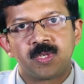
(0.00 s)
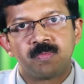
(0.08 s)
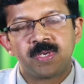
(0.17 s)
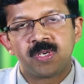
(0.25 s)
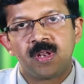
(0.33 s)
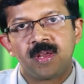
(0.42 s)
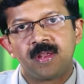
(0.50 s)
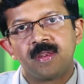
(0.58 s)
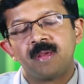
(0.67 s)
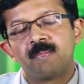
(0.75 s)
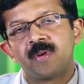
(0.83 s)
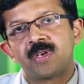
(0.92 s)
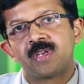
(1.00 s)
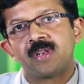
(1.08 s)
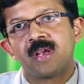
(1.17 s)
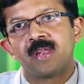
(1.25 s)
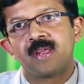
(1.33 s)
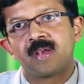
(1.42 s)
especially
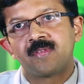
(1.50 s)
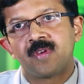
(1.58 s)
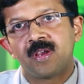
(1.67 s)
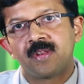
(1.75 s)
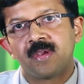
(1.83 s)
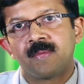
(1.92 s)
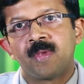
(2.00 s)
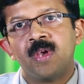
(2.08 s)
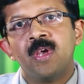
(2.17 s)
depression and anxiety.